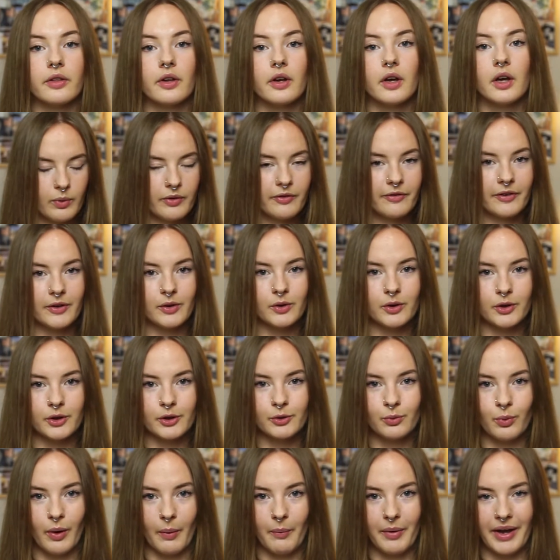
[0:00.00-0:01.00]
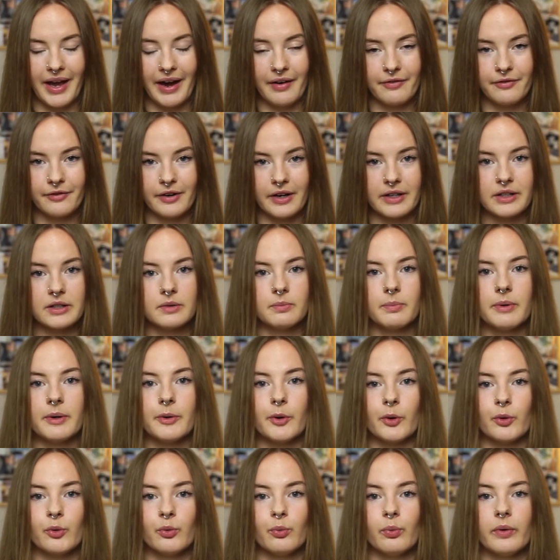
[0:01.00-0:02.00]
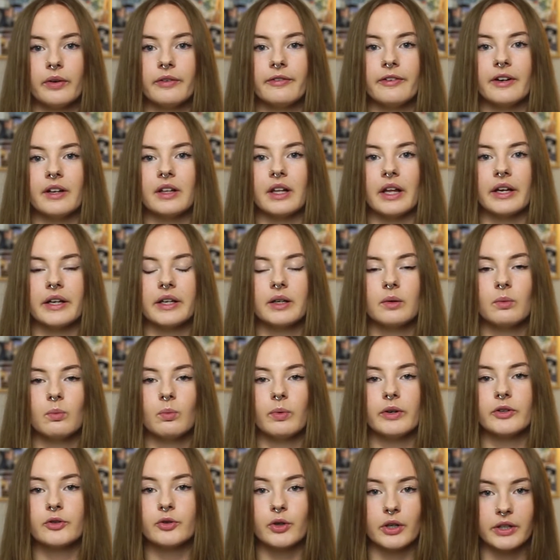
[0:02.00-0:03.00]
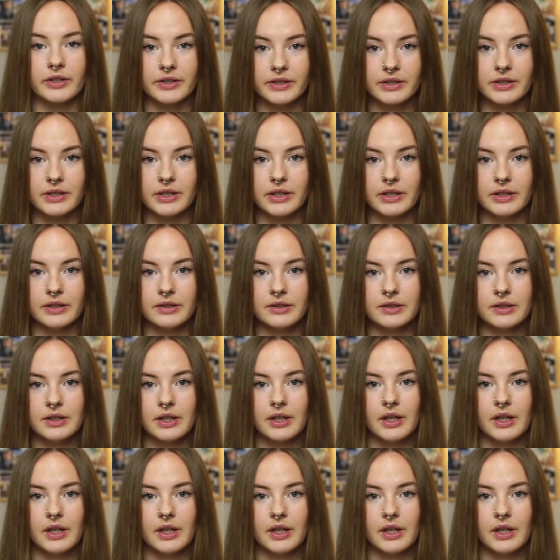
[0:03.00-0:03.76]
We feel good when we have friends because we feel like we're trusted.